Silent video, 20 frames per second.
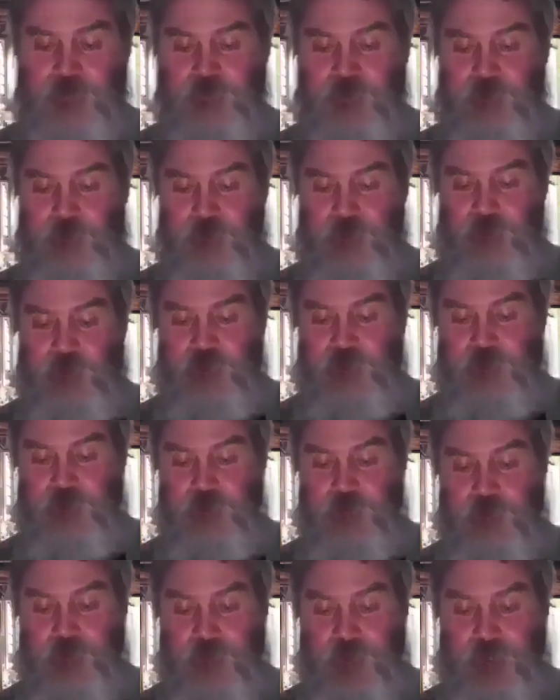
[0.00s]
I'm about
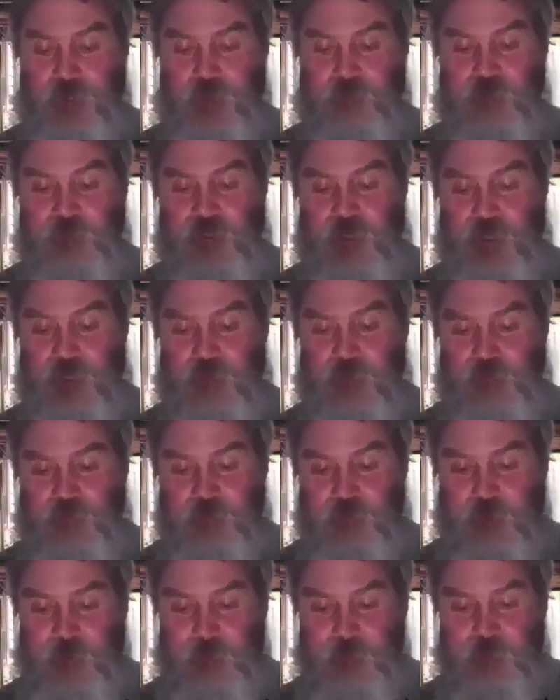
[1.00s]
to do something new.
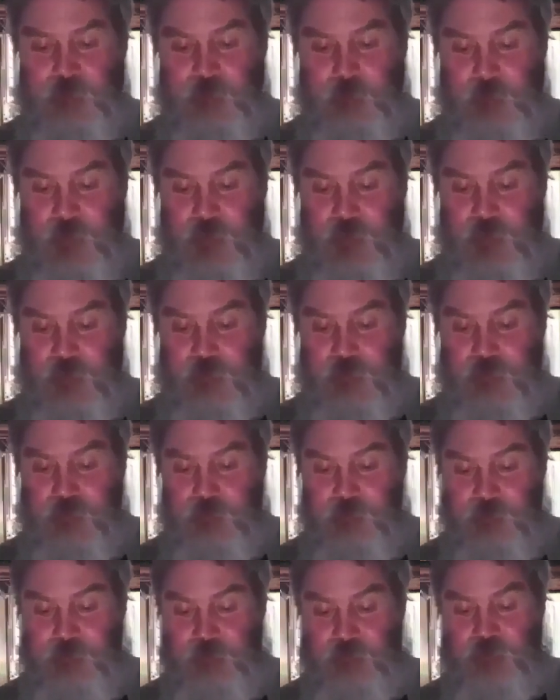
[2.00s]
Even now it shall
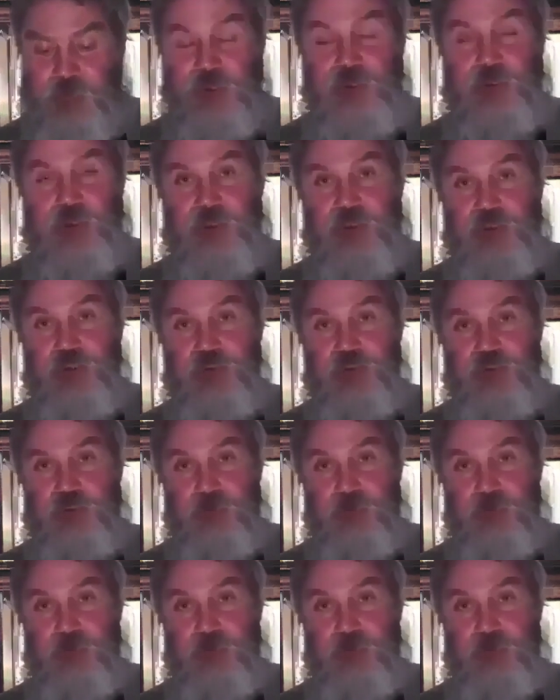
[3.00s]
come to pass.